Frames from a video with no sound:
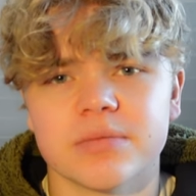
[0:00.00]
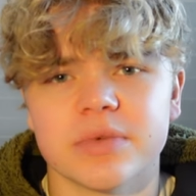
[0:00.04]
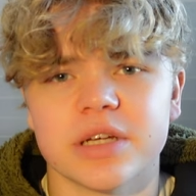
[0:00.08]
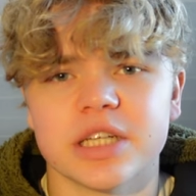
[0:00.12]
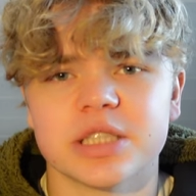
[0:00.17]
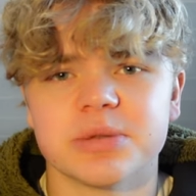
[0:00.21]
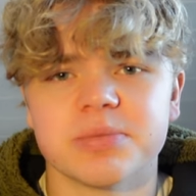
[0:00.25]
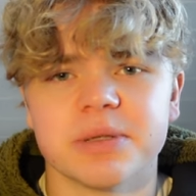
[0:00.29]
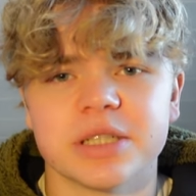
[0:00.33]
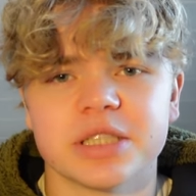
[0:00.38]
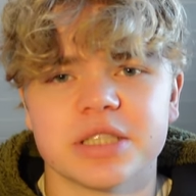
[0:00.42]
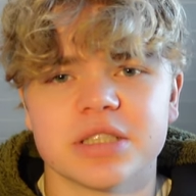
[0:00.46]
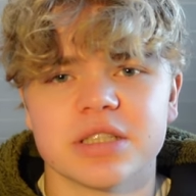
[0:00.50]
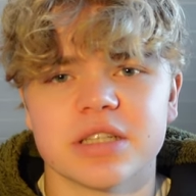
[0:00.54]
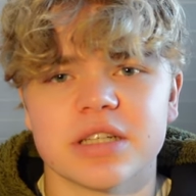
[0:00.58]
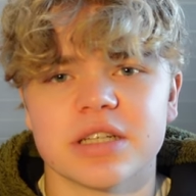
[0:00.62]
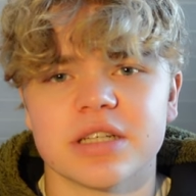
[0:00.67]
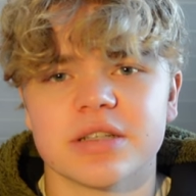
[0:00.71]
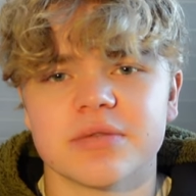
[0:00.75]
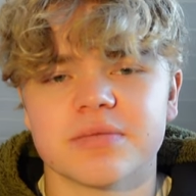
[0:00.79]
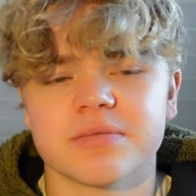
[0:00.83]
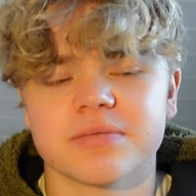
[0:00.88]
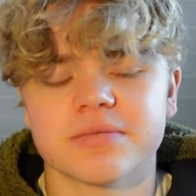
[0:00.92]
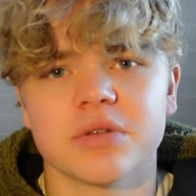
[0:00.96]
Especially
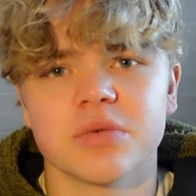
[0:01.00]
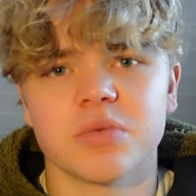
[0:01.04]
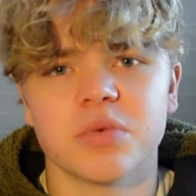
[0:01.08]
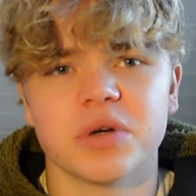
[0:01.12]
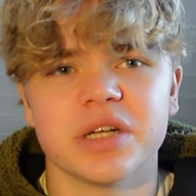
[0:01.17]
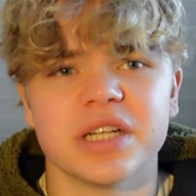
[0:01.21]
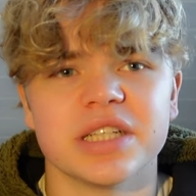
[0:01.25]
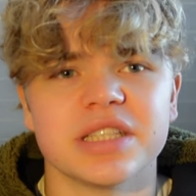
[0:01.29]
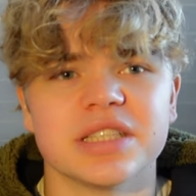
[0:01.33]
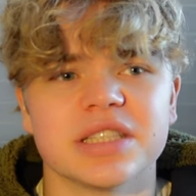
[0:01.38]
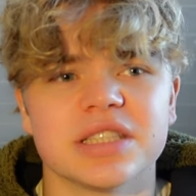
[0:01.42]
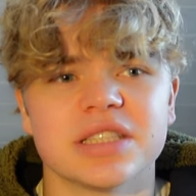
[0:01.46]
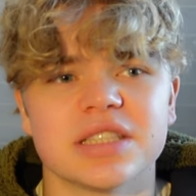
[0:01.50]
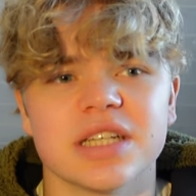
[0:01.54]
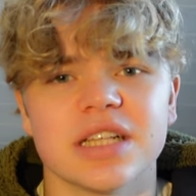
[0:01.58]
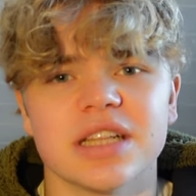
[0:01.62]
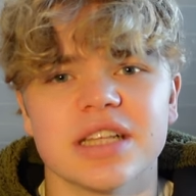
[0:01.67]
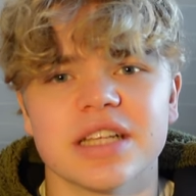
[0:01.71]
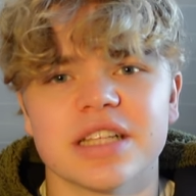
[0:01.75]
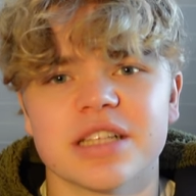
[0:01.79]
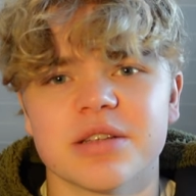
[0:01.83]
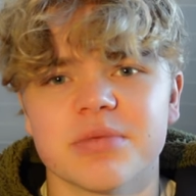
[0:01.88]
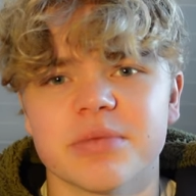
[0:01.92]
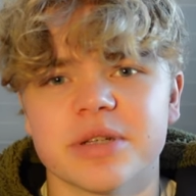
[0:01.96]
when it's a
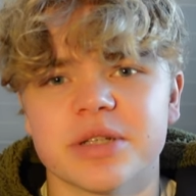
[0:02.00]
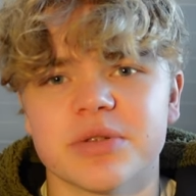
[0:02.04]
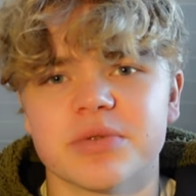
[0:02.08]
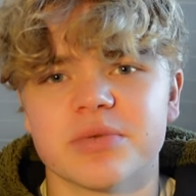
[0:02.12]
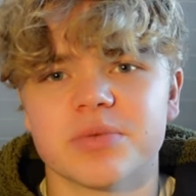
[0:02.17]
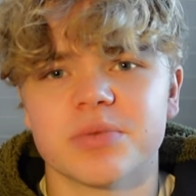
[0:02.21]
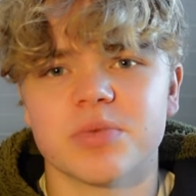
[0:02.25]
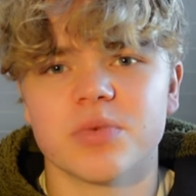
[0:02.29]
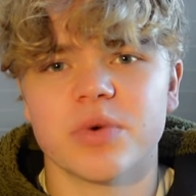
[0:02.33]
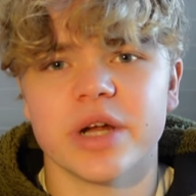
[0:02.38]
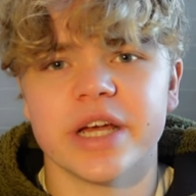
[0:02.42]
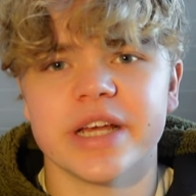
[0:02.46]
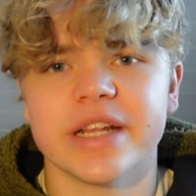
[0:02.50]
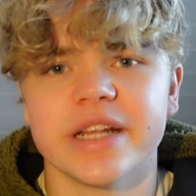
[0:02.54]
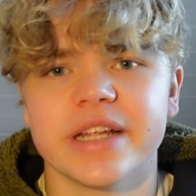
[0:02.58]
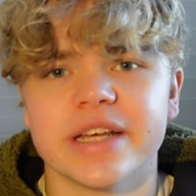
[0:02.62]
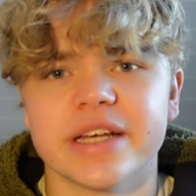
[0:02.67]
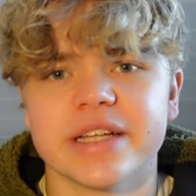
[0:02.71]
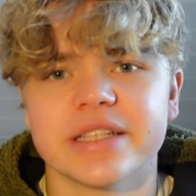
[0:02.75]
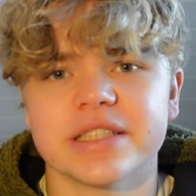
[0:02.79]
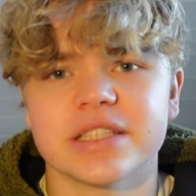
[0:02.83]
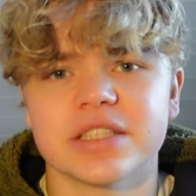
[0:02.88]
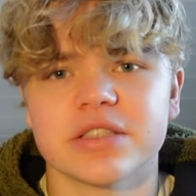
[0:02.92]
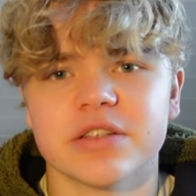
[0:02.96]
little bit rainy
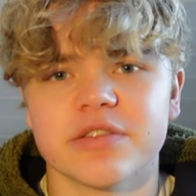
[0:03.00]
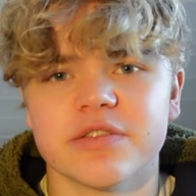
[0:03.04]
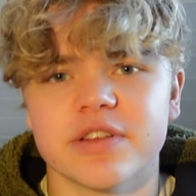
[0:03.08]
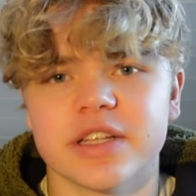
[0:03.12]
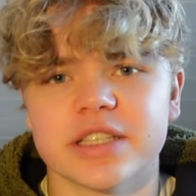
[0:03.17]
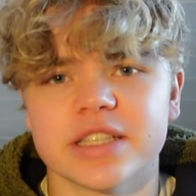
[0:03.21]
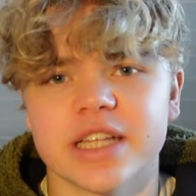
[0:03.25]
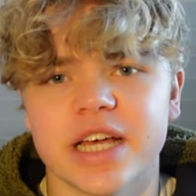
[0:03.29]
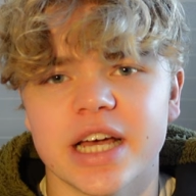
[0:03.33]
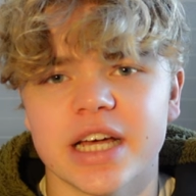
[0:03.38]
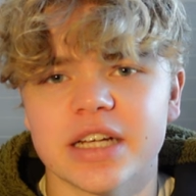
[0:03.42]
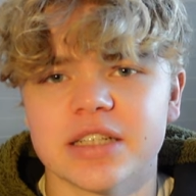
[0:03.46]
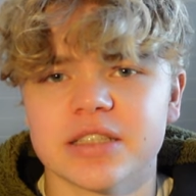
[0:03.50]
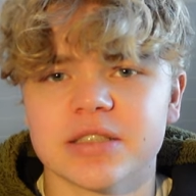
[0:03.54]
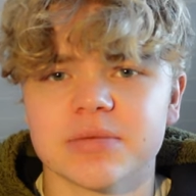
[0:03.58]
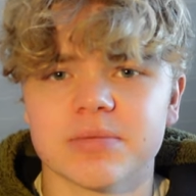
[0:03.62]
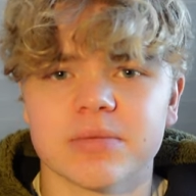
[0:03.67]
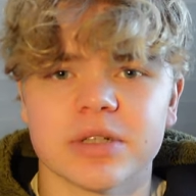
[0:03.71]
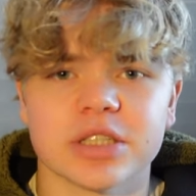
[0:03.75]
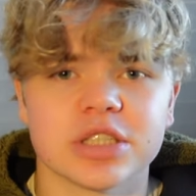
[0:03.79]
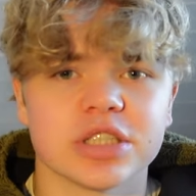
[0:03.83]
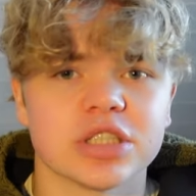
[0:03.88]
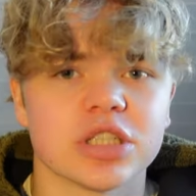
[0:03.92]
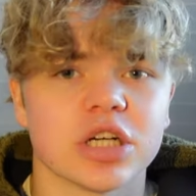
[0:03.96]
and stuff like that,
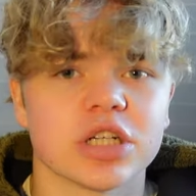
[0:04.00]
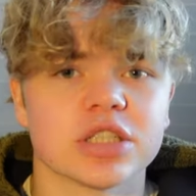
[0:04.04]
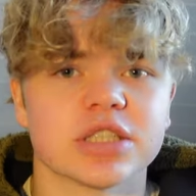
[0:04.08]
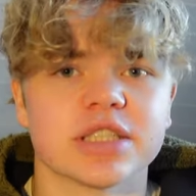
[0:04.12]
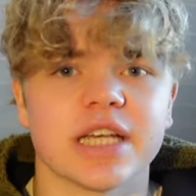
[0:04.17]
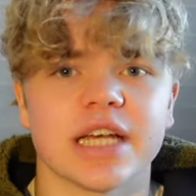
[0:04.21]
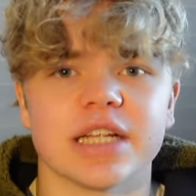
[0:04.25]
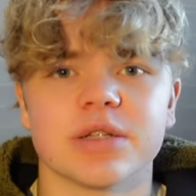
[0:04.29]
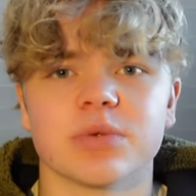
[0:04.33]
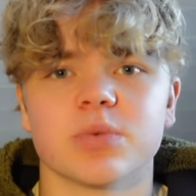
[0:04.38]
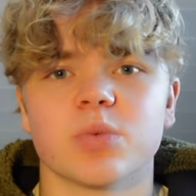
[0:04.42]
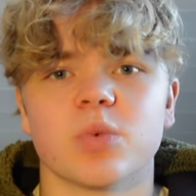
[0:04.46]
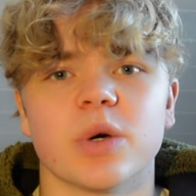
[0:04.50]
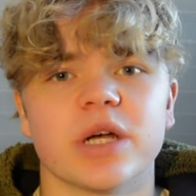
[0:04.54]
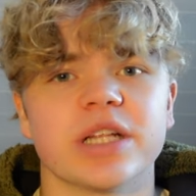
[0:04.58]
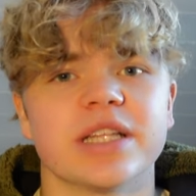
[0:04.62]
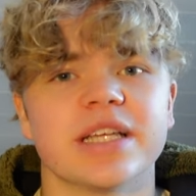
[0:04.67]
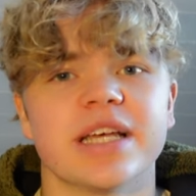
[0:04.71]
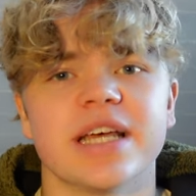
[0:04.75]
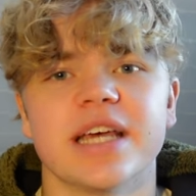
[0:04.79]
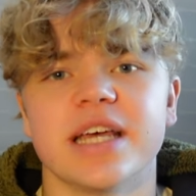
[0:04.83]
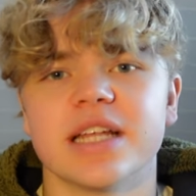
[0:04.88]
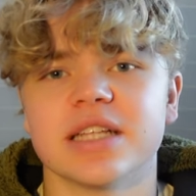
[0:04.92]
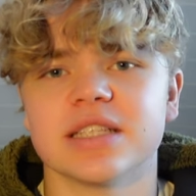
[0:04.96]
my socks get wet
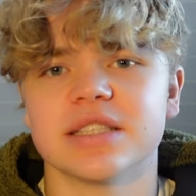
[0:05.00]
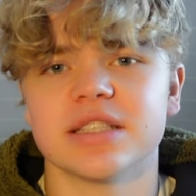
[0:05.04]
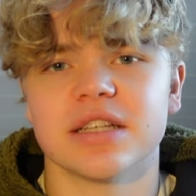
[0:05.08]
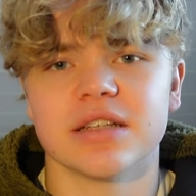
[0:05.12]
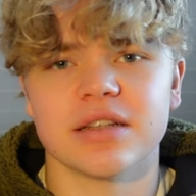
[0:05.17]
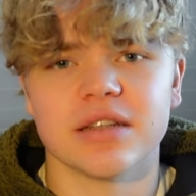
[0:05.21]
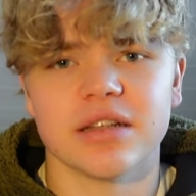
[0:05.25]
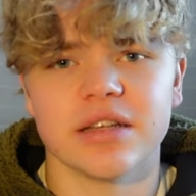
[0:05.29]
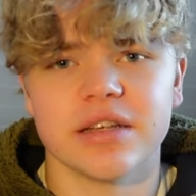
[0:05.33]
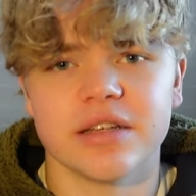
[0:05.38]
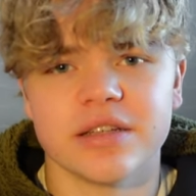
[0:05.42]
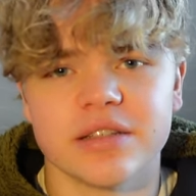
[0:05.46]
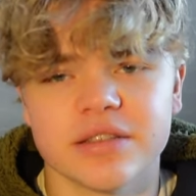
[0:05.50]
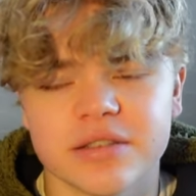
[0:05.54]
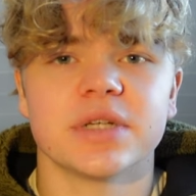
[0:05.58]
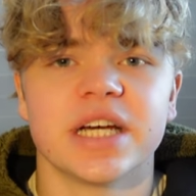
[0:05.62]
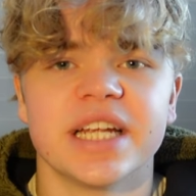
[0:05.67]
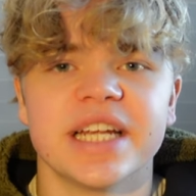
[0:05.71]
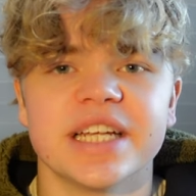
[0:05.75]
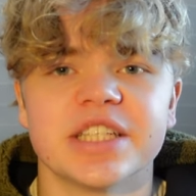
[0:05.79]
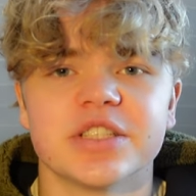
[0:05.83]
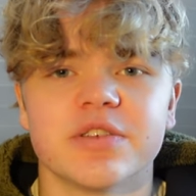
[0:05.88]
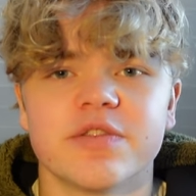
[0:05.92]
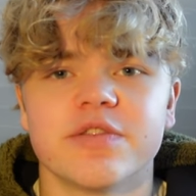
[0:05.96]
instantly. I
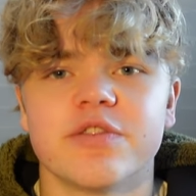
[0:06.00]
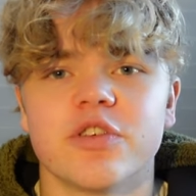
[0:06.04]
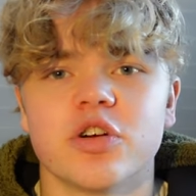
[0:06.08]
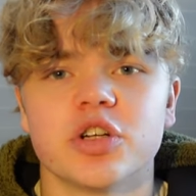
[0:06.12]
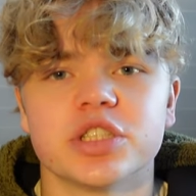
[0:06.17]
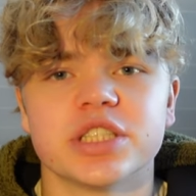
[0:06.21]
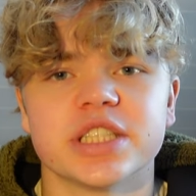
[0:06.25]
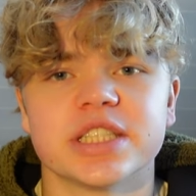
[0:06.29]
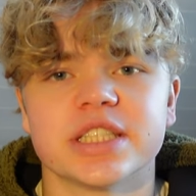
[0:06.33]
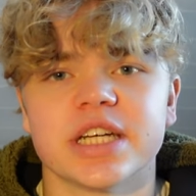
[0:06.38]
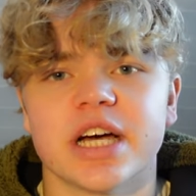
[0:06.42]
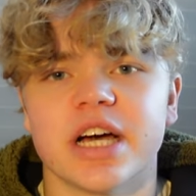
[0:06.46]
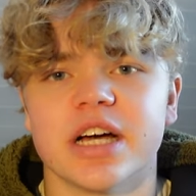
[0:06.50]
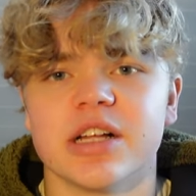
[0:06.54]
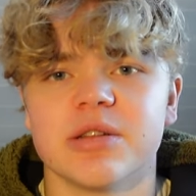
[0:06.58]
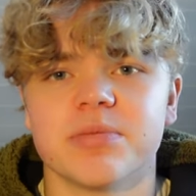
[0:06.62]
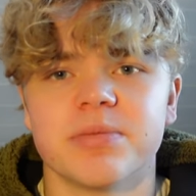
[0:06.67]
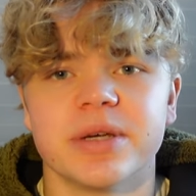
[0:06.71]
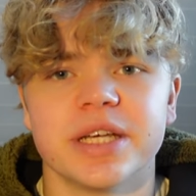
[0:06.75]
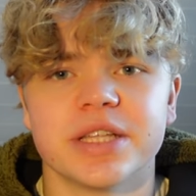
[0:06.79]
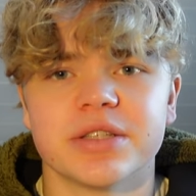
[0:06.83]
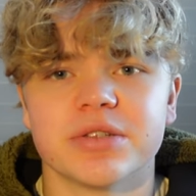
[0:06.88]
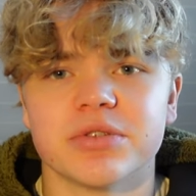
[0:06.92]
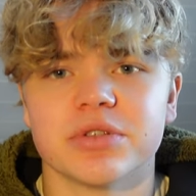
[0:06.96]
need some versatile
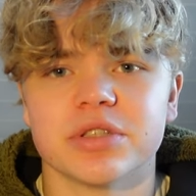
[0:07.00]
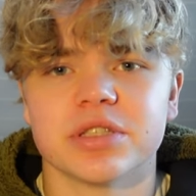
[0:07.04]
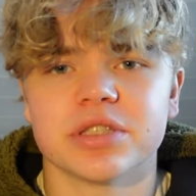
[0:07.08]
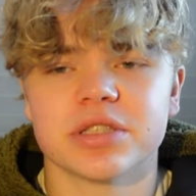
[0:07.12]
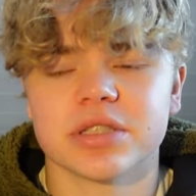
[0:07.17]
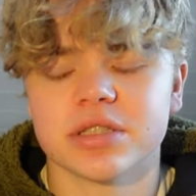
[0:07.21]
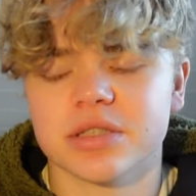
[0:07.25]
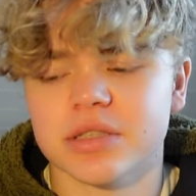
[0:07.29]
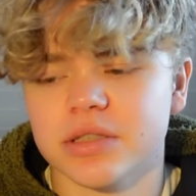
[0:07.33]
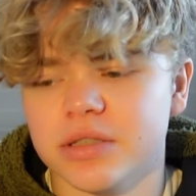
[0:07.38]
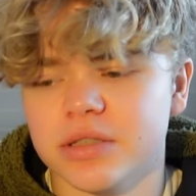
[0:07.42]
beaters.